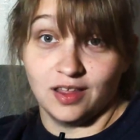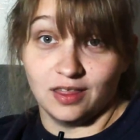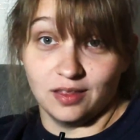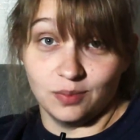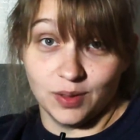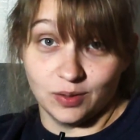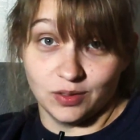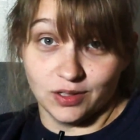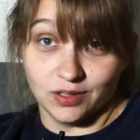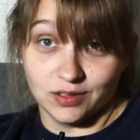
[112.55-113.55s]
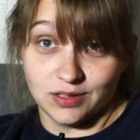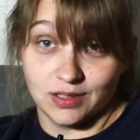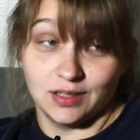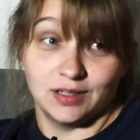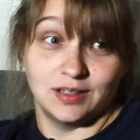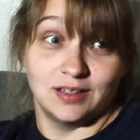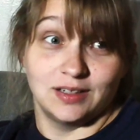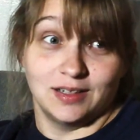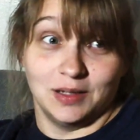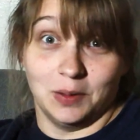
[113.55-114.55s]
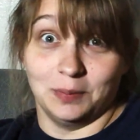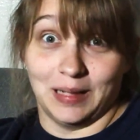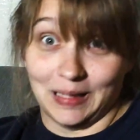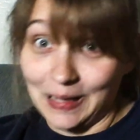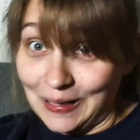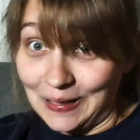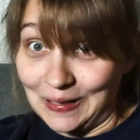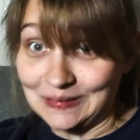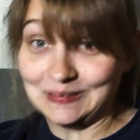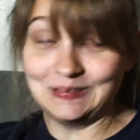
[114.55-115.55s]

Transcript: The Builders." Oh my god.